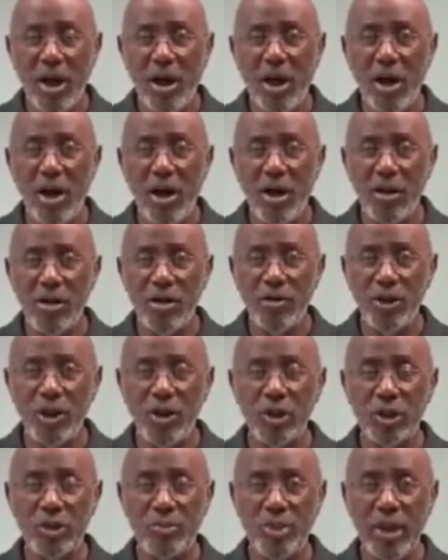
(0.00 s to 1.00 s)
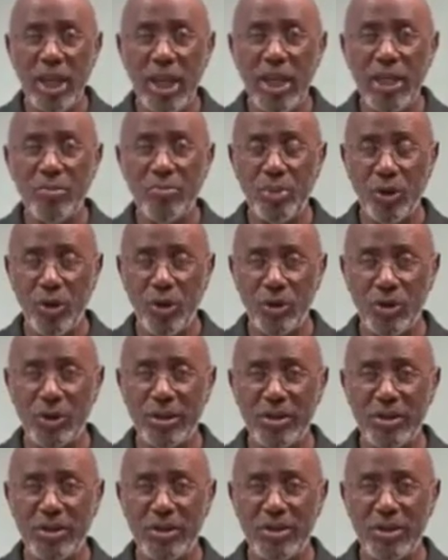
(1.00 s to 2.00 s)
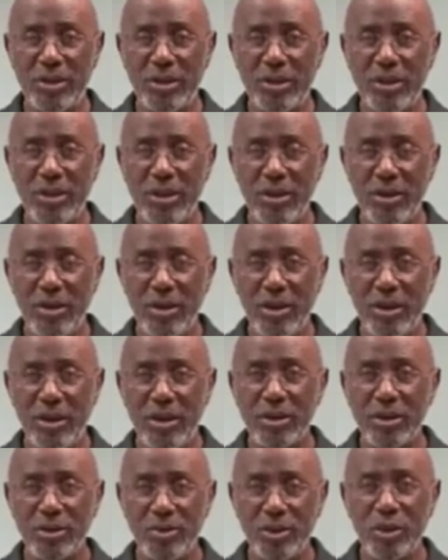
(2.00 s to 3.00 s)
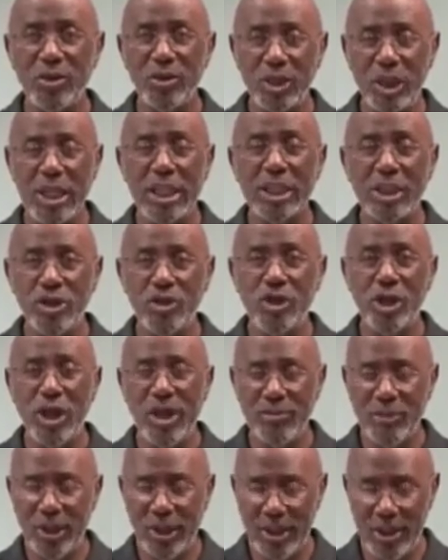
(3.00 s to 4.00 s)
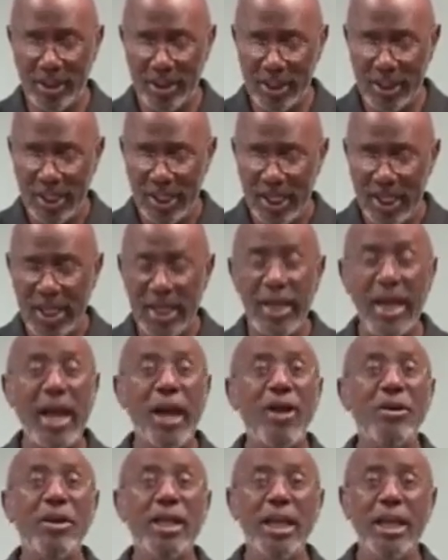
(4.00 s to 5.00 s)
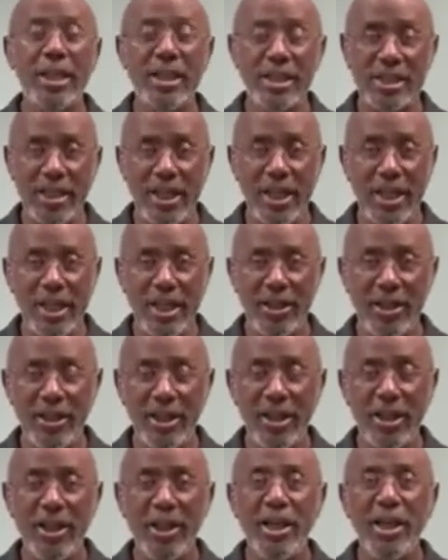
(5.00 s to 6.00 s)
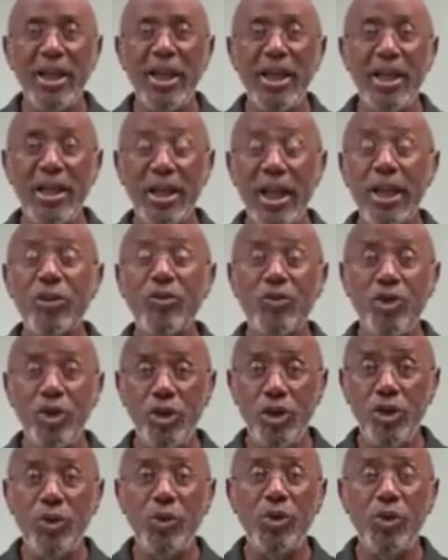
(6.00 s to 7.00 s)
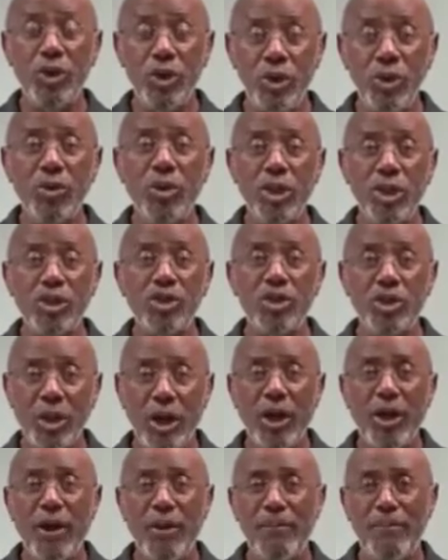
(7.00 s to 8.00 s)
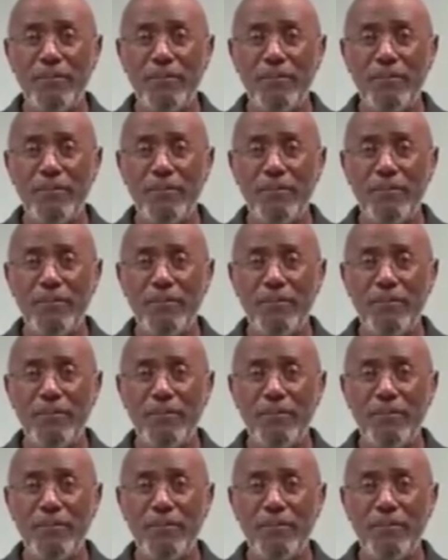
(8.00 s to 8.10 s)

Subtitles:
All of those paid persons are supposed to get the job done. And now he is saying he'd like for you to do his job.